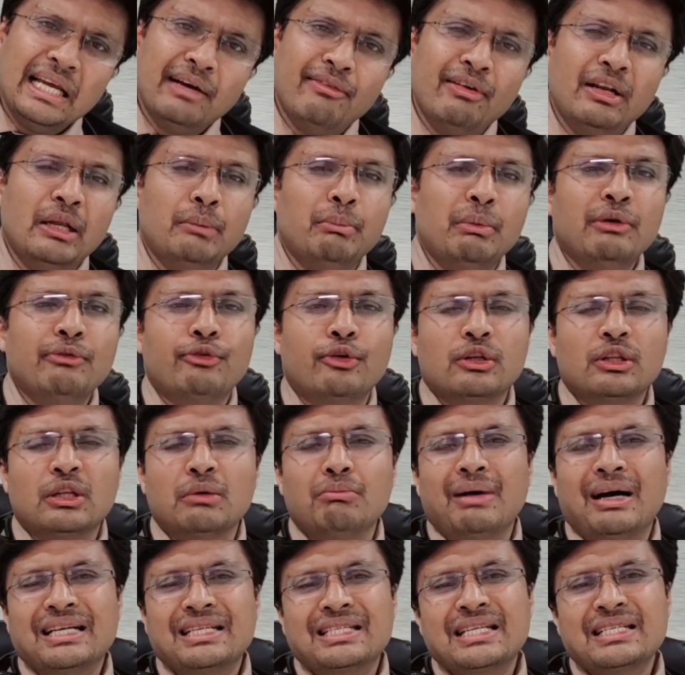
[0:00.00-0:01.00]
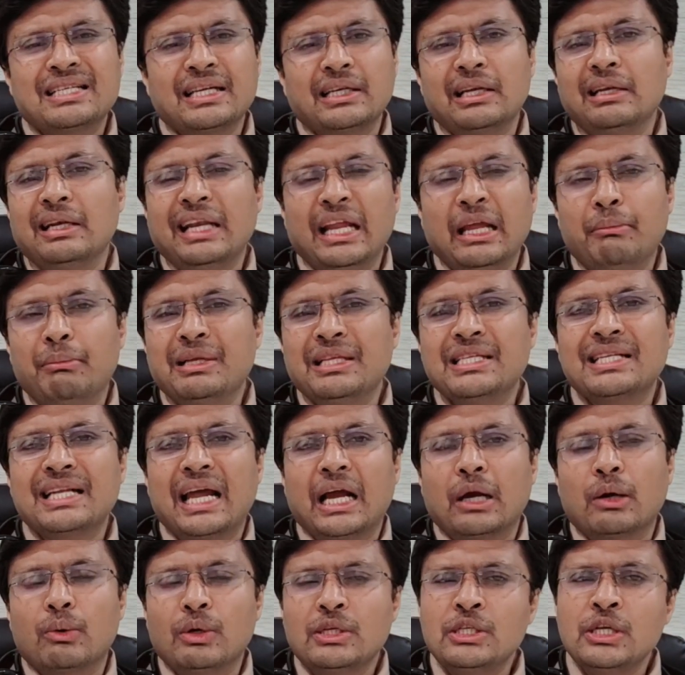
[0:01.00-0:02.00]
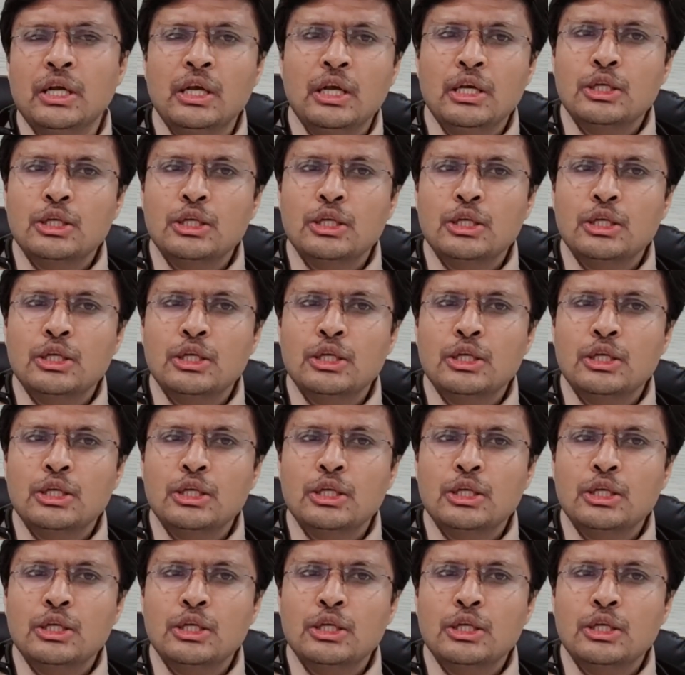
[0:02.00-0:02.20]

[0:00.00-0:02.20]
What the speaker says: available for the masses in layman's language